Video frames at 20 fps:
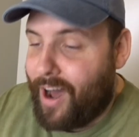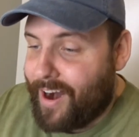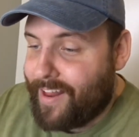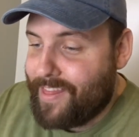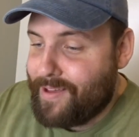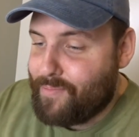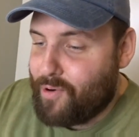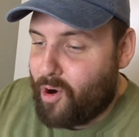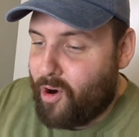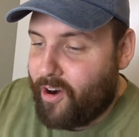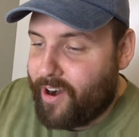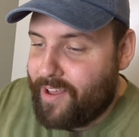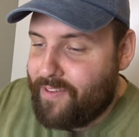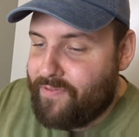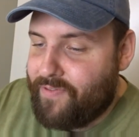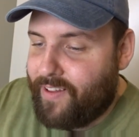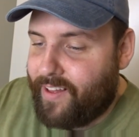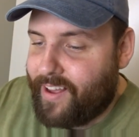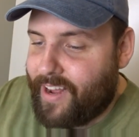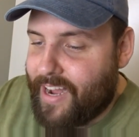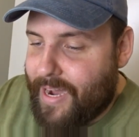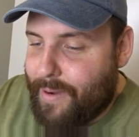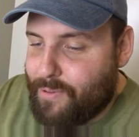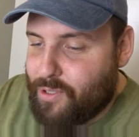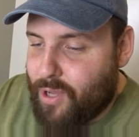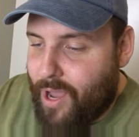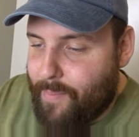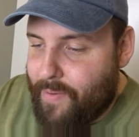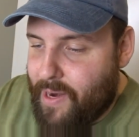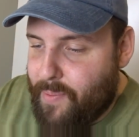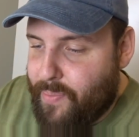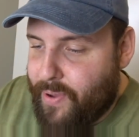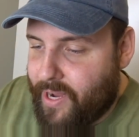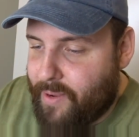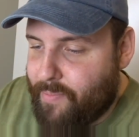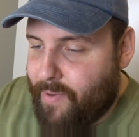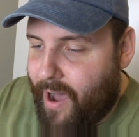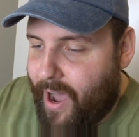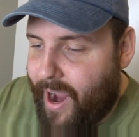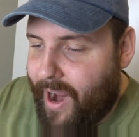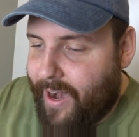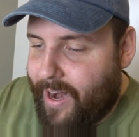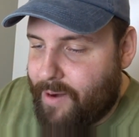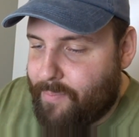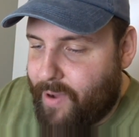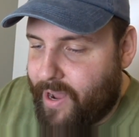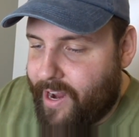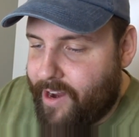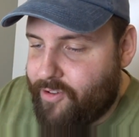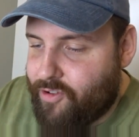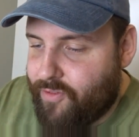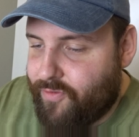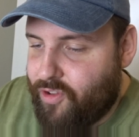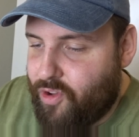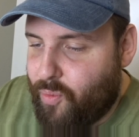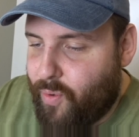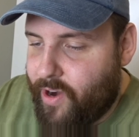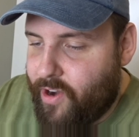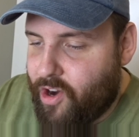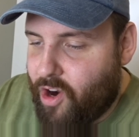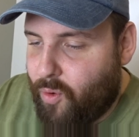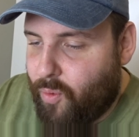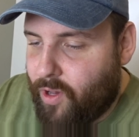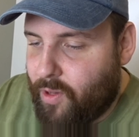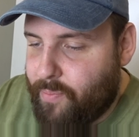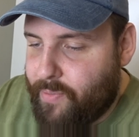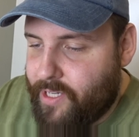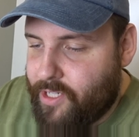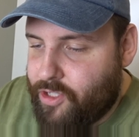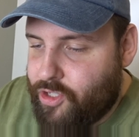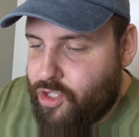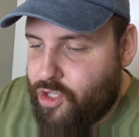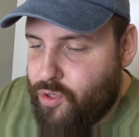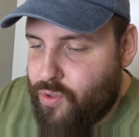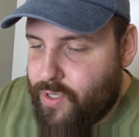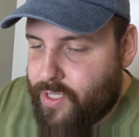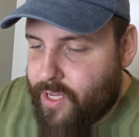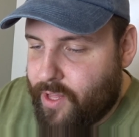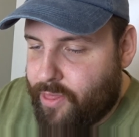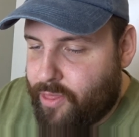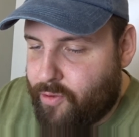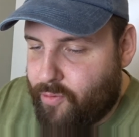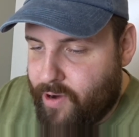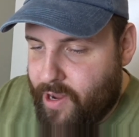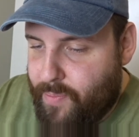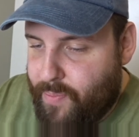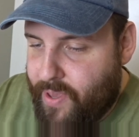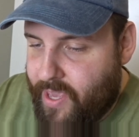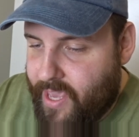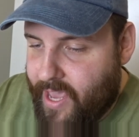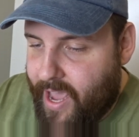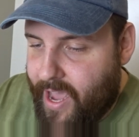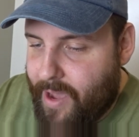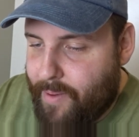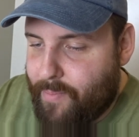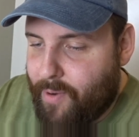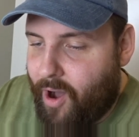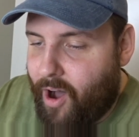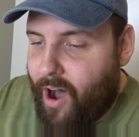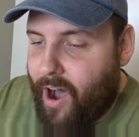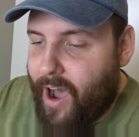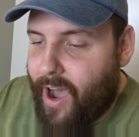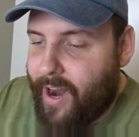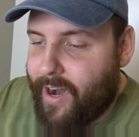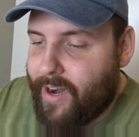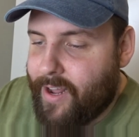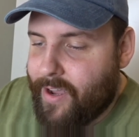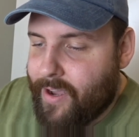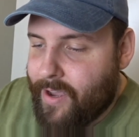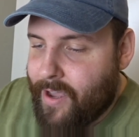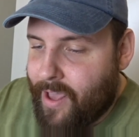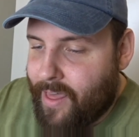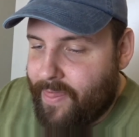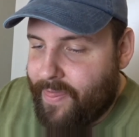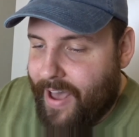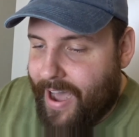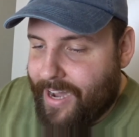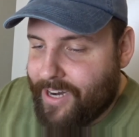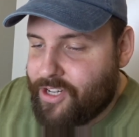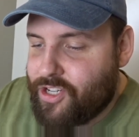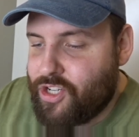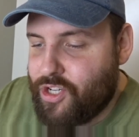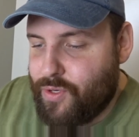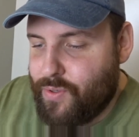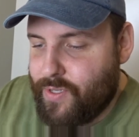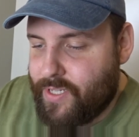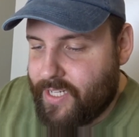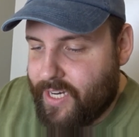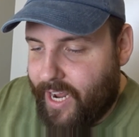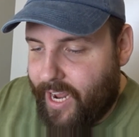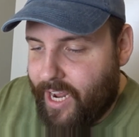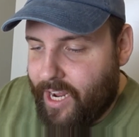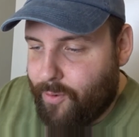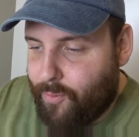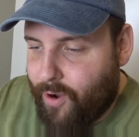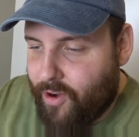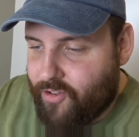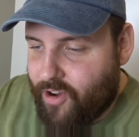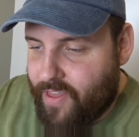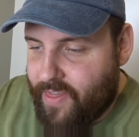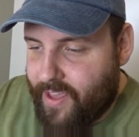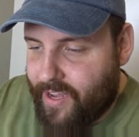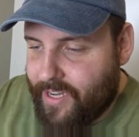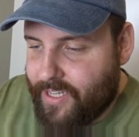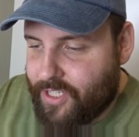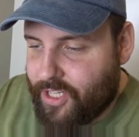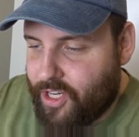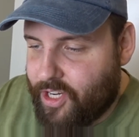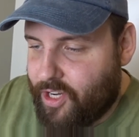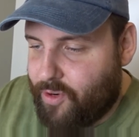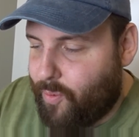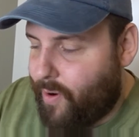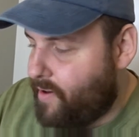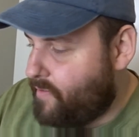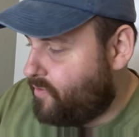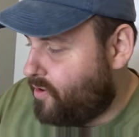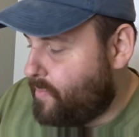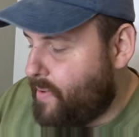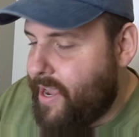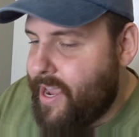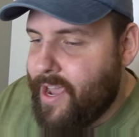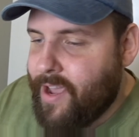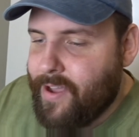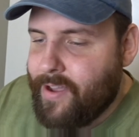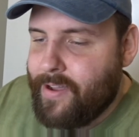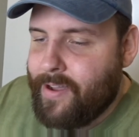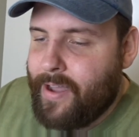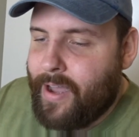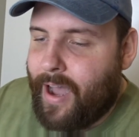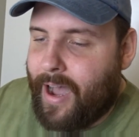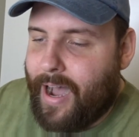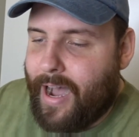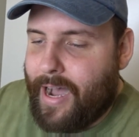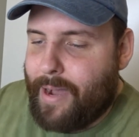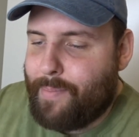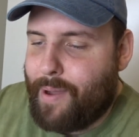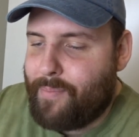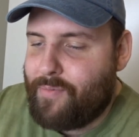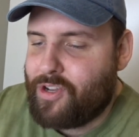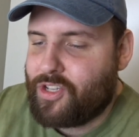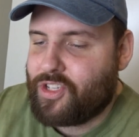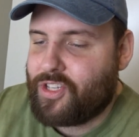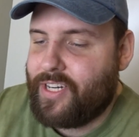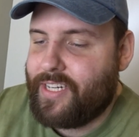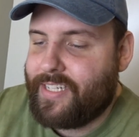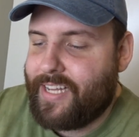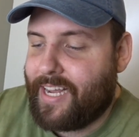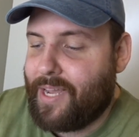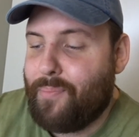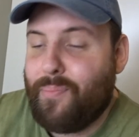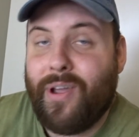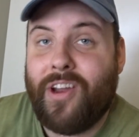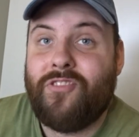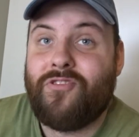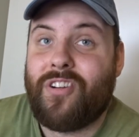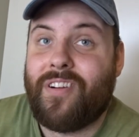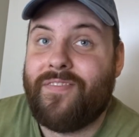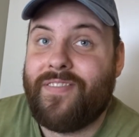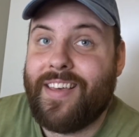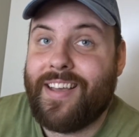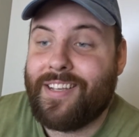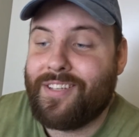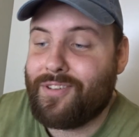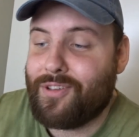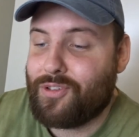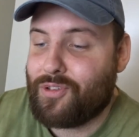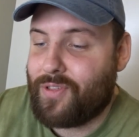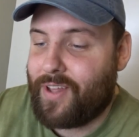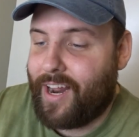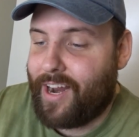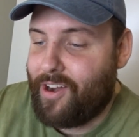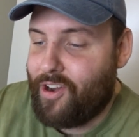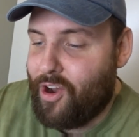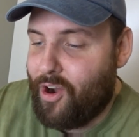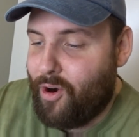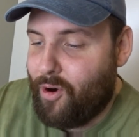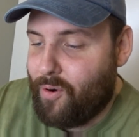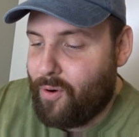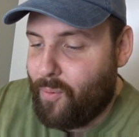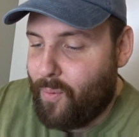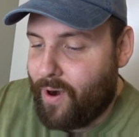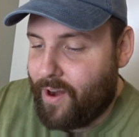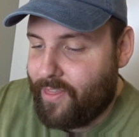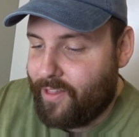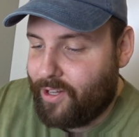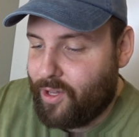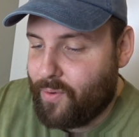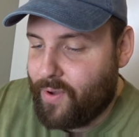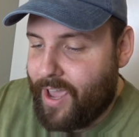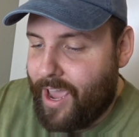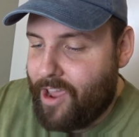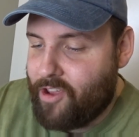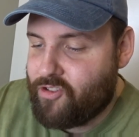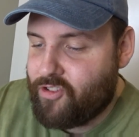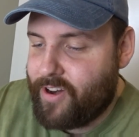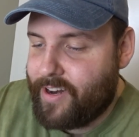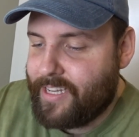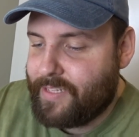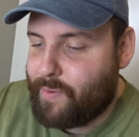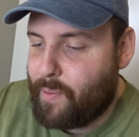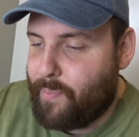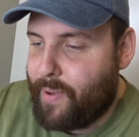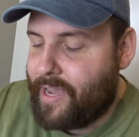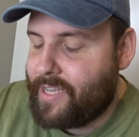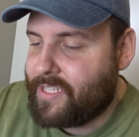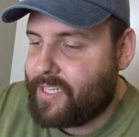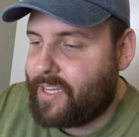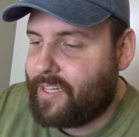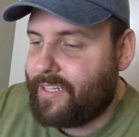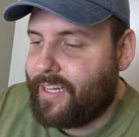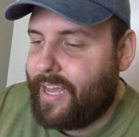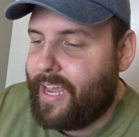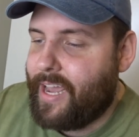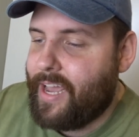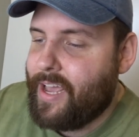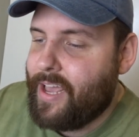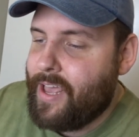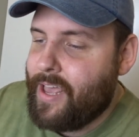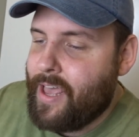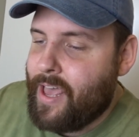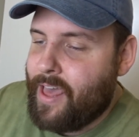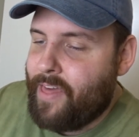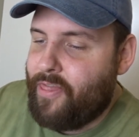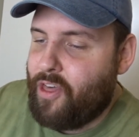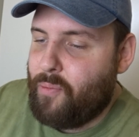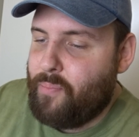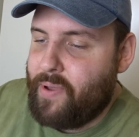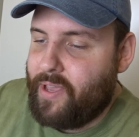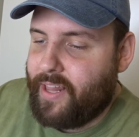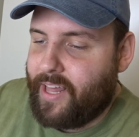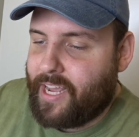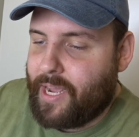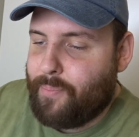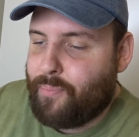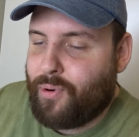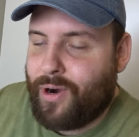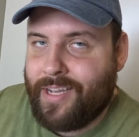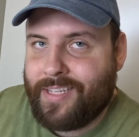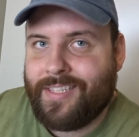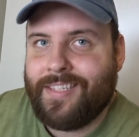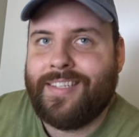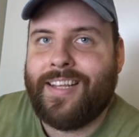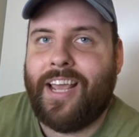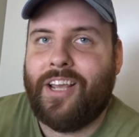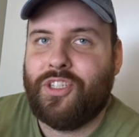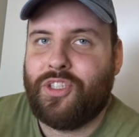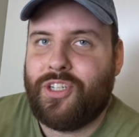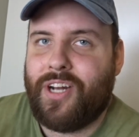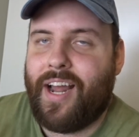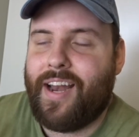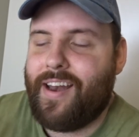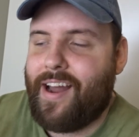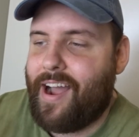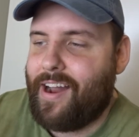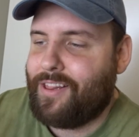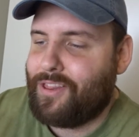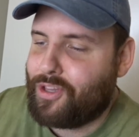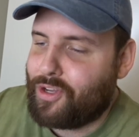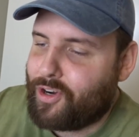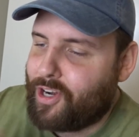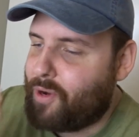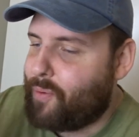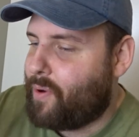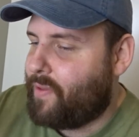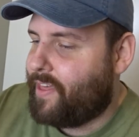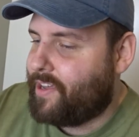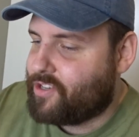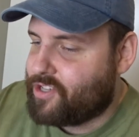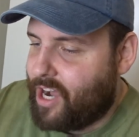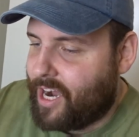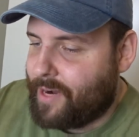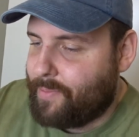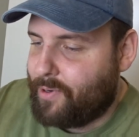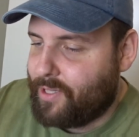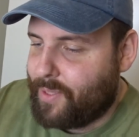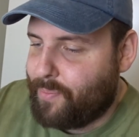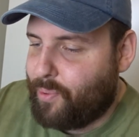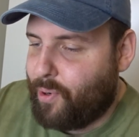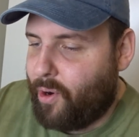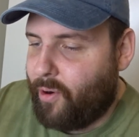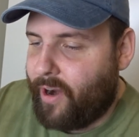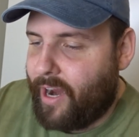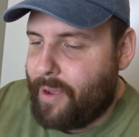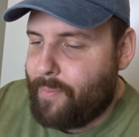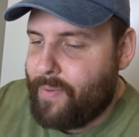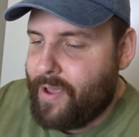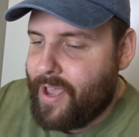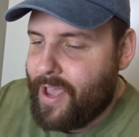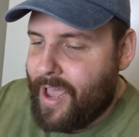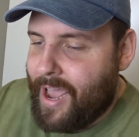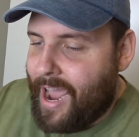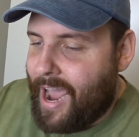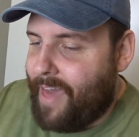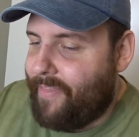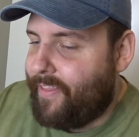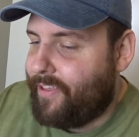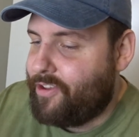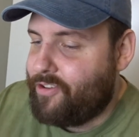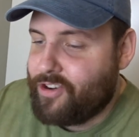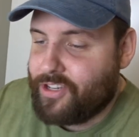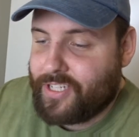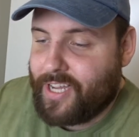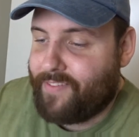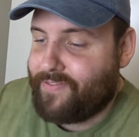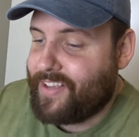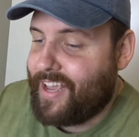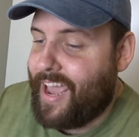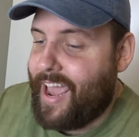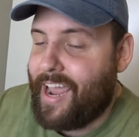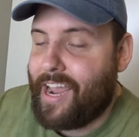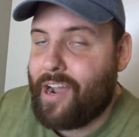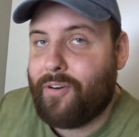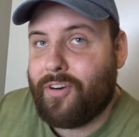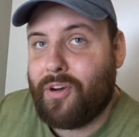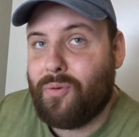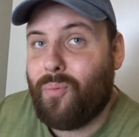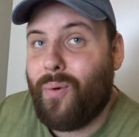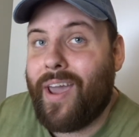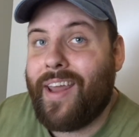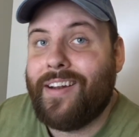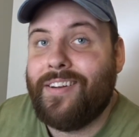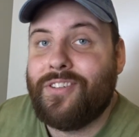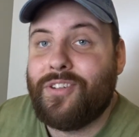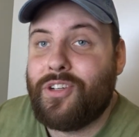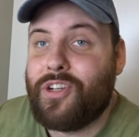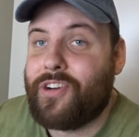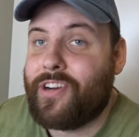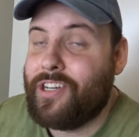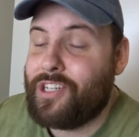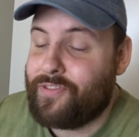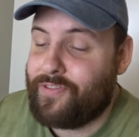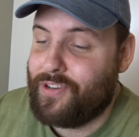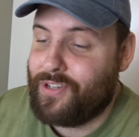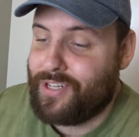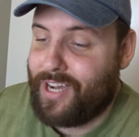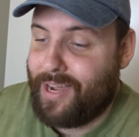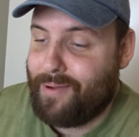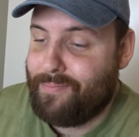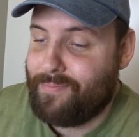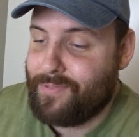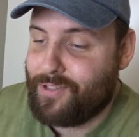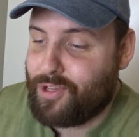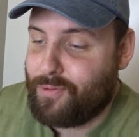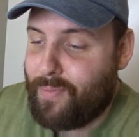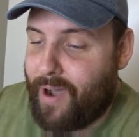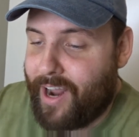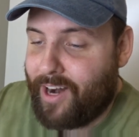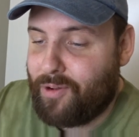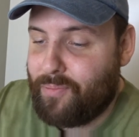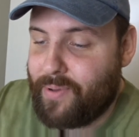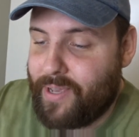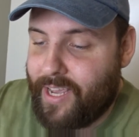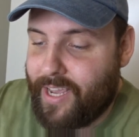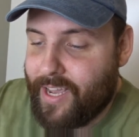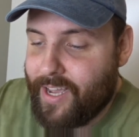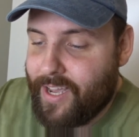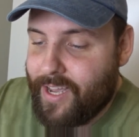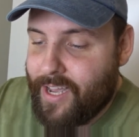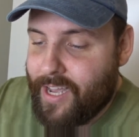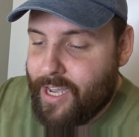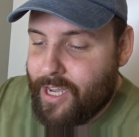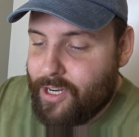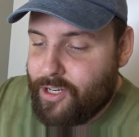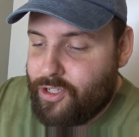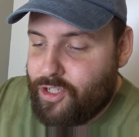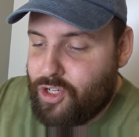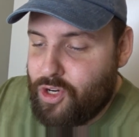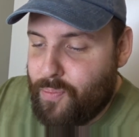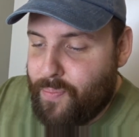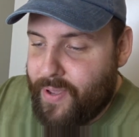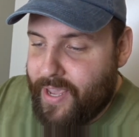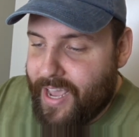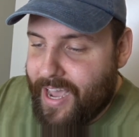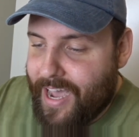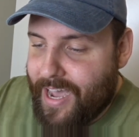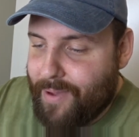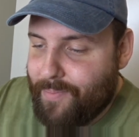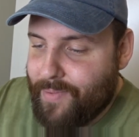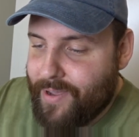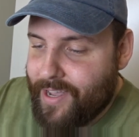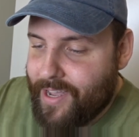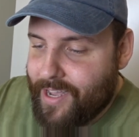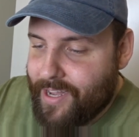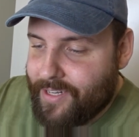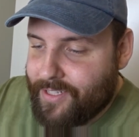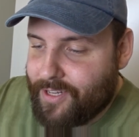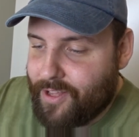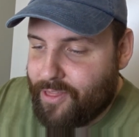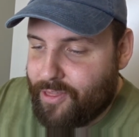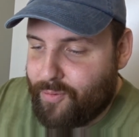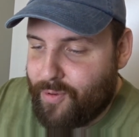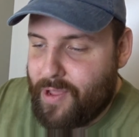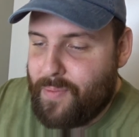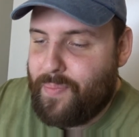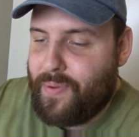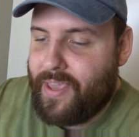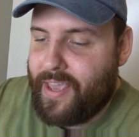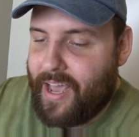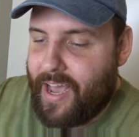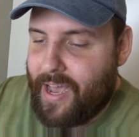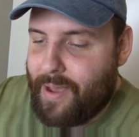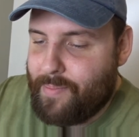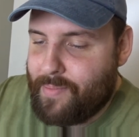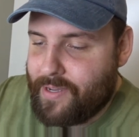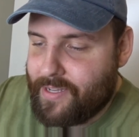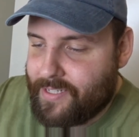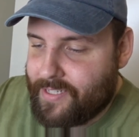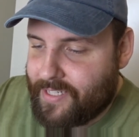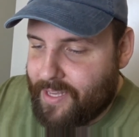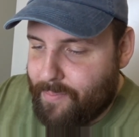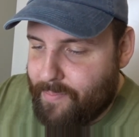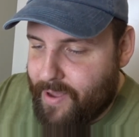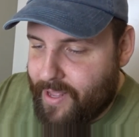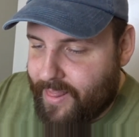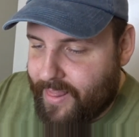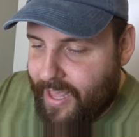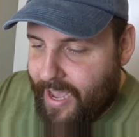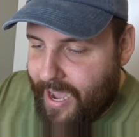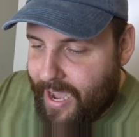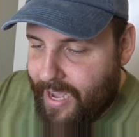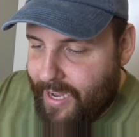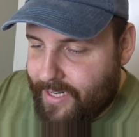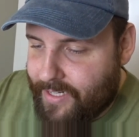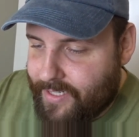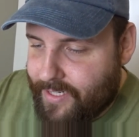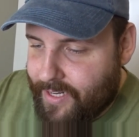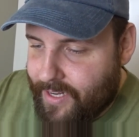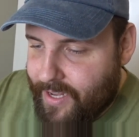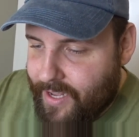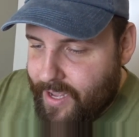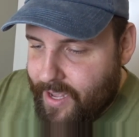lot of them are already filling up, so I'm gonna pick mine, and my interview window will be 2 to 3 p.m. on that Tuesday, which I think is a good one for me. I'm just gonna take a picture of this so that I know where the location is, but basically, there'll be like a presentation at 9:30 where they talk about the program, and then you just have to hang out and wait until your interview time. So mine will be 2 p.m. to 3 p.m., submit that.